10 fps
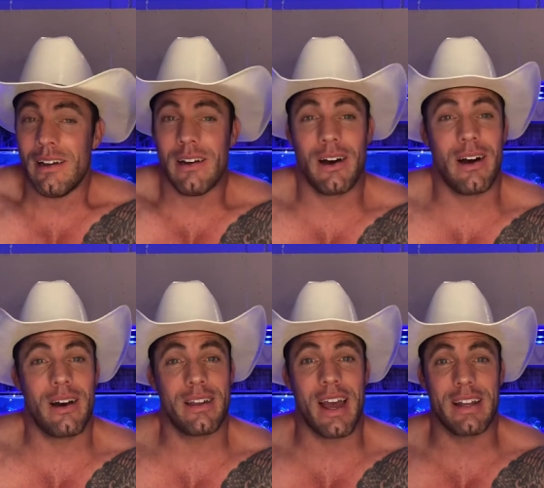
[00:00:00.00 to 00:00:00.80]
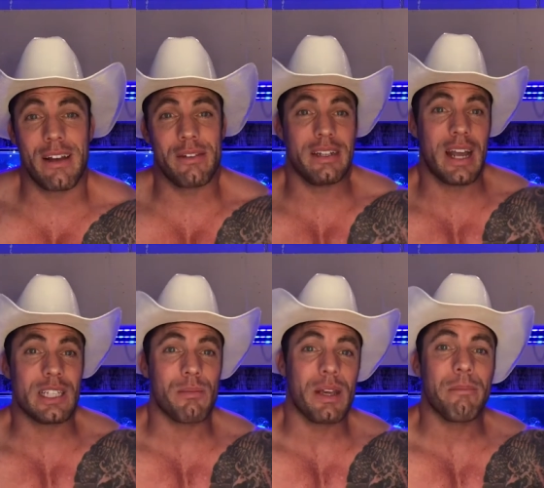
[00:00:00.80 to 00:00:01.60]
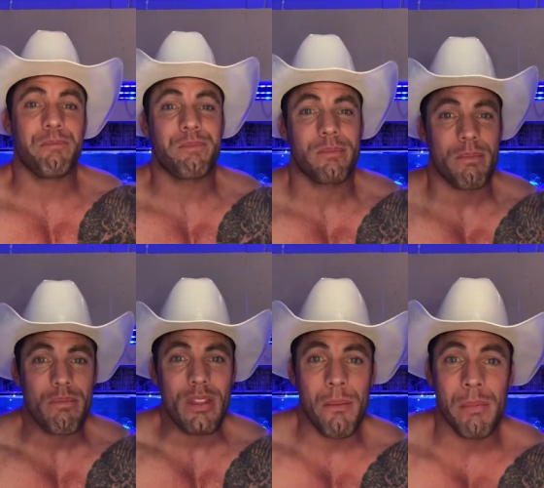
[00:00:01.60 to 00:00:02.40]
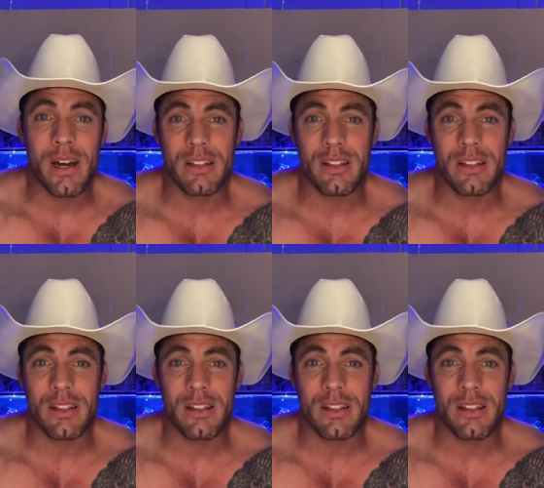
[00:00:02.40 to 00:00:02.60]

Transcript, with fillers: oh, yeah, it definitely dates me. But